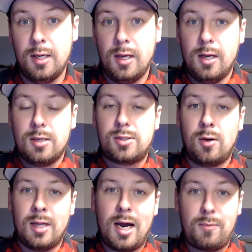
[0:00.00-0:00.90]
So a
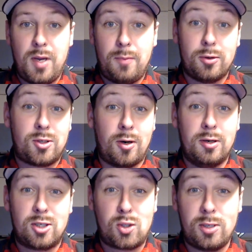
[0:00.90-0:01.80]
lot of people are starting to
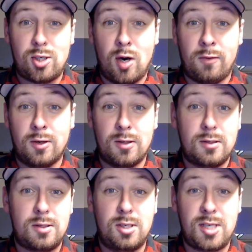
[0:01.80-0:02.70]
switch over
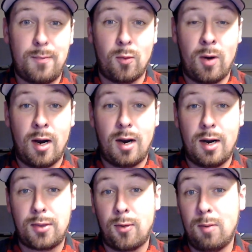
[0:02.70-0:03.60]
to Tupperware and
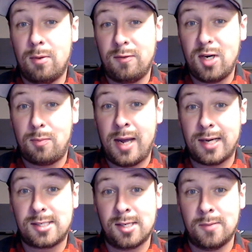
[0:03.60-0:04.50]
throwing Bovita
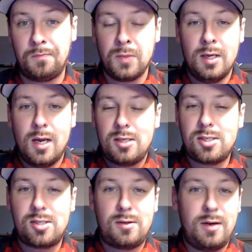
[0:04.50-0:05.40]
packs in them
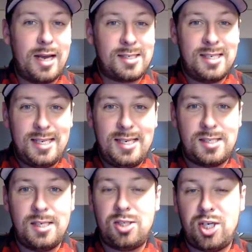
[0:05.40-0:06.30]
as an
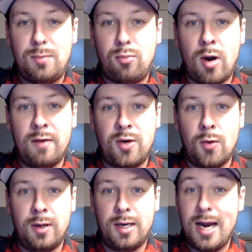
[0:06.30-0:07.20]
easy, cheap way of doing it.